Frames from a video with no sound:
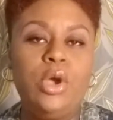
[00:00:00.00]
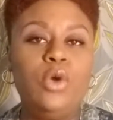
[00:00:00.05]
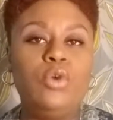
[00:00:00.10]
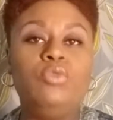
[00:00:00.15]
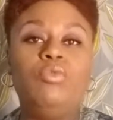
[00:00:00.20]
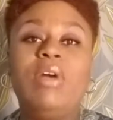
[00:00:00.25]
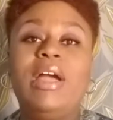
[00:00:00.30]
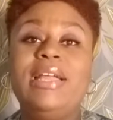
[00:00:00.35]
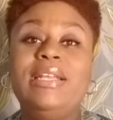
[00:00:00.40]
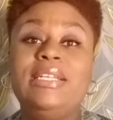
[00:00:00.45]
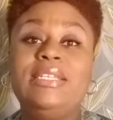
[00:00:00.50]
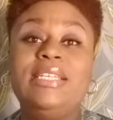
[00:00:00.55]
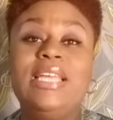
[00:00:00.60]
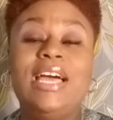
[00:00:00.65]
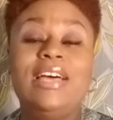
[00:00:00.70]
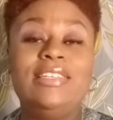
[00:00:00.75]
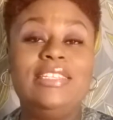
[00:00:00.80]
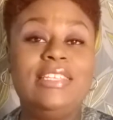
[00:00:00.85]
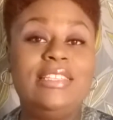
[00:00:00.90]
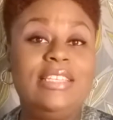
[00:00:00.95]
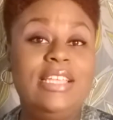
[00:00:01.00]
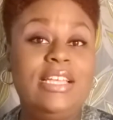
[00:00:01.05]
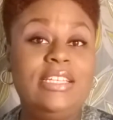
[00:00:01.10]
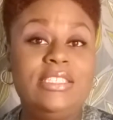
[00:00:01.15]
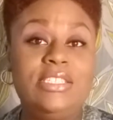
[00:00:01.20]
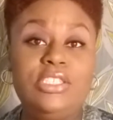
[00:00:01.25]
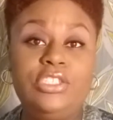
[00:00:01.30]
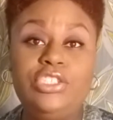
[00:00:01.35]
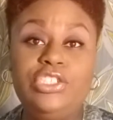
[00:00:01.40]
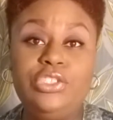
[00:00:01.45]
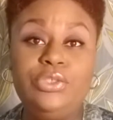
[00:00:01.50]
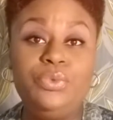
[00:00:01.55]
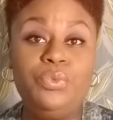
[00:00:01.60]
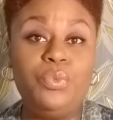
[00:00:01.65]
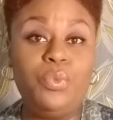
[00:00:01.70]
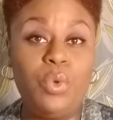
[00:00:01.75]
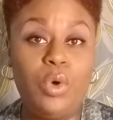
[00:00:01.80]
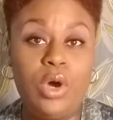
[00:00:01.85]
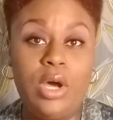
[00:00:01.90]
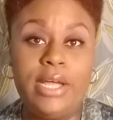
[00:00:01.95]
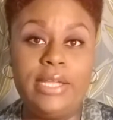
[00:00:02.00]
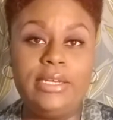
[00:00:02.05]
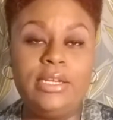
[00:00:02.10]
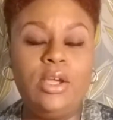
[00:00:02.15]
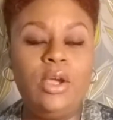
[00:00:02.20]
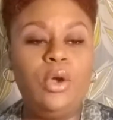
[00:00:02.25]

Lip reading: writing down the things that you want,